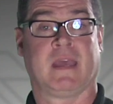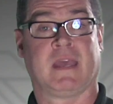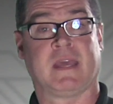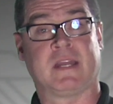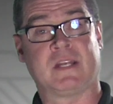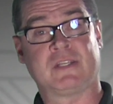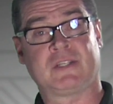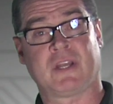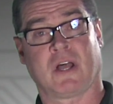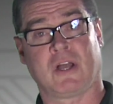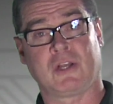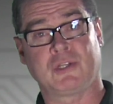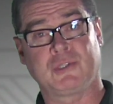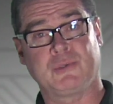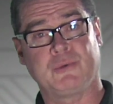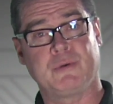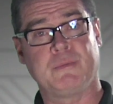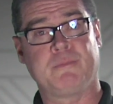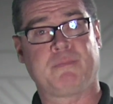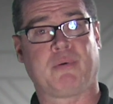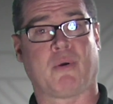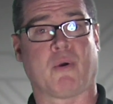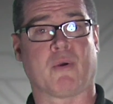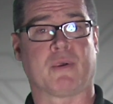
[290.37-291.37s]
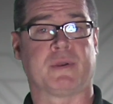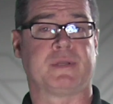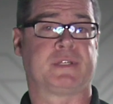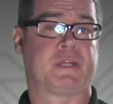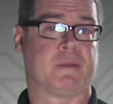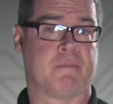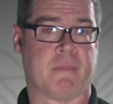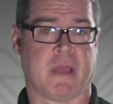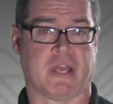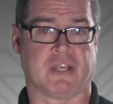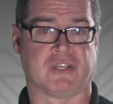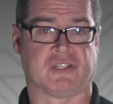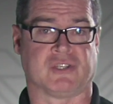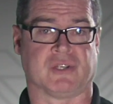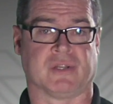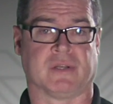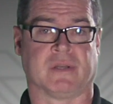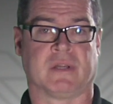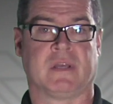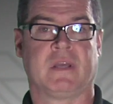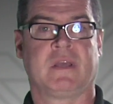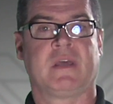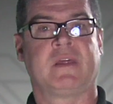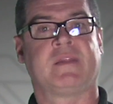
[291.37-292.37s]
It is also important to mention
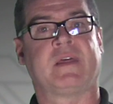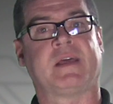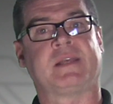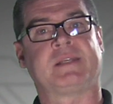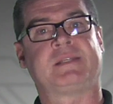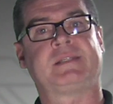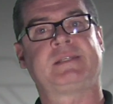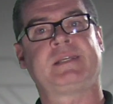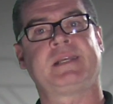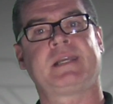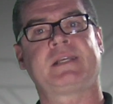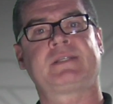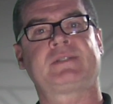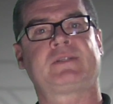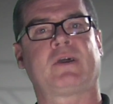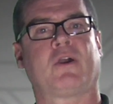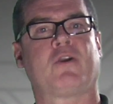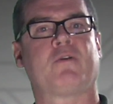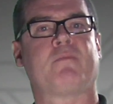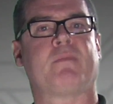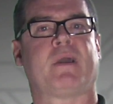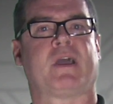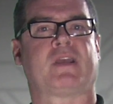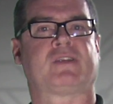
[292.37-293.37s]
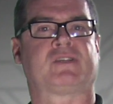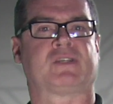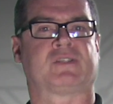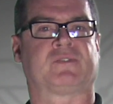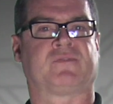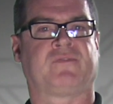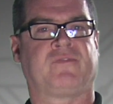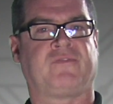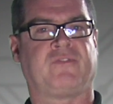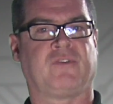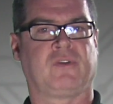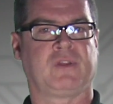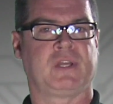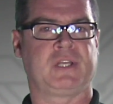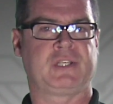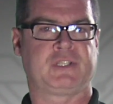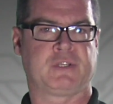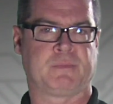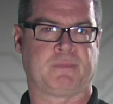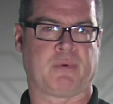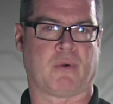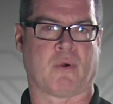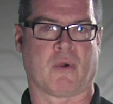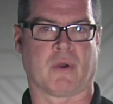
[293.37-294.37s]
that C S R mesh is fully
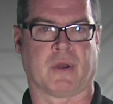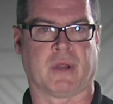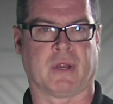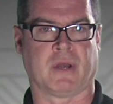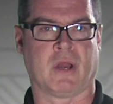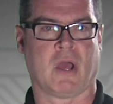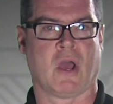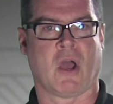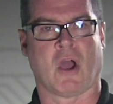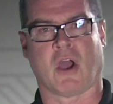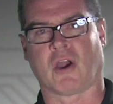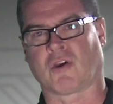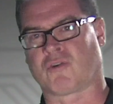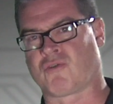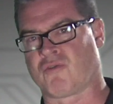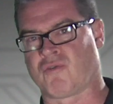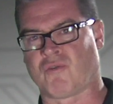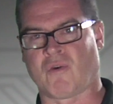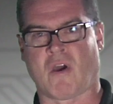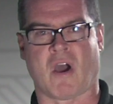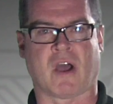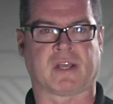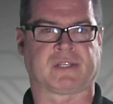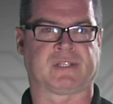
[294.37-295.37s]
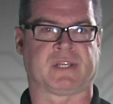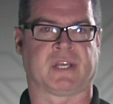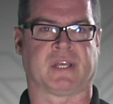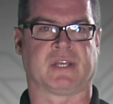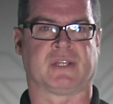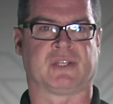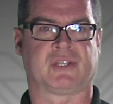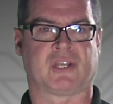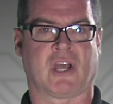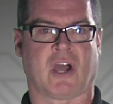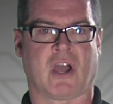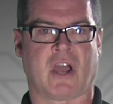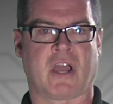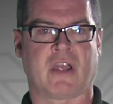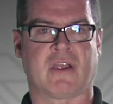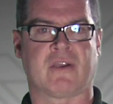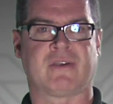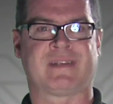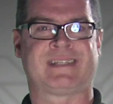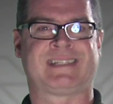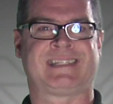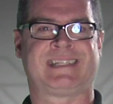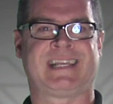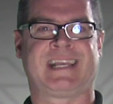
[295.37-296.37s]
supported across the entire
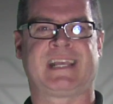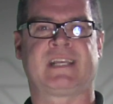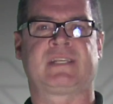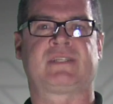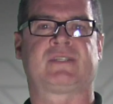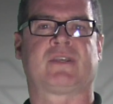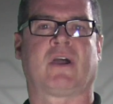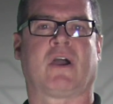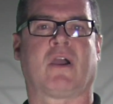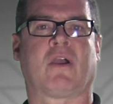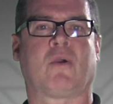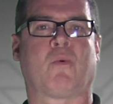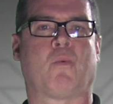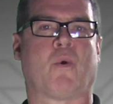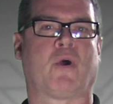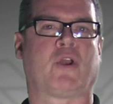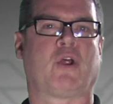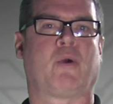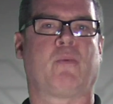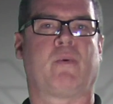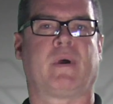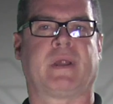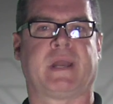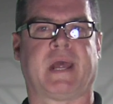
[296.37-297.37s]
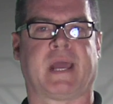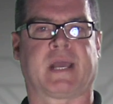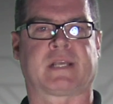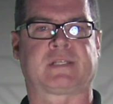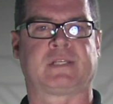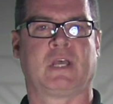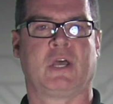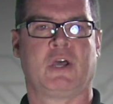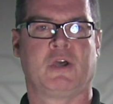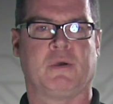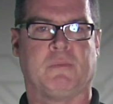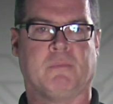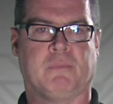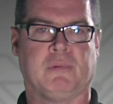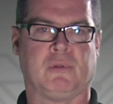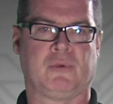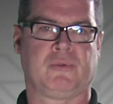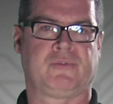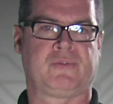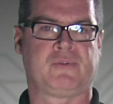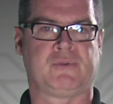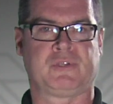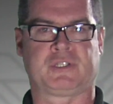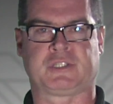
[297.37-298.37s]
C S R one oh one x
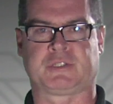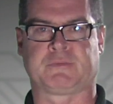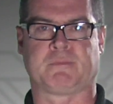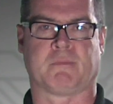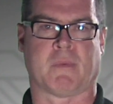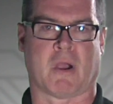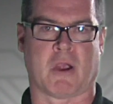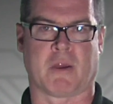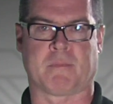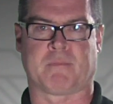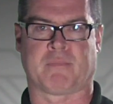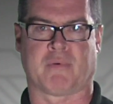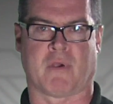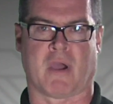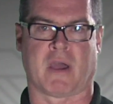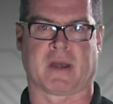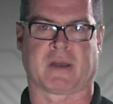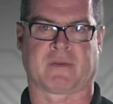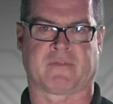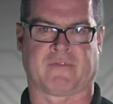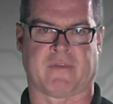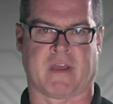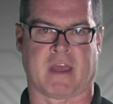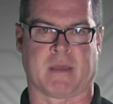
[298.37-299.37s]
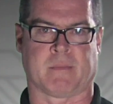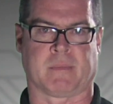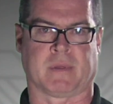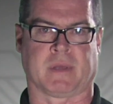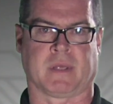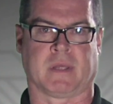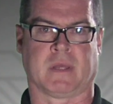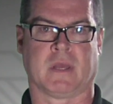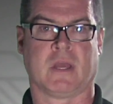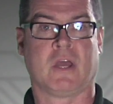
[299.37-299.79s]
Bluetooth Smart product family,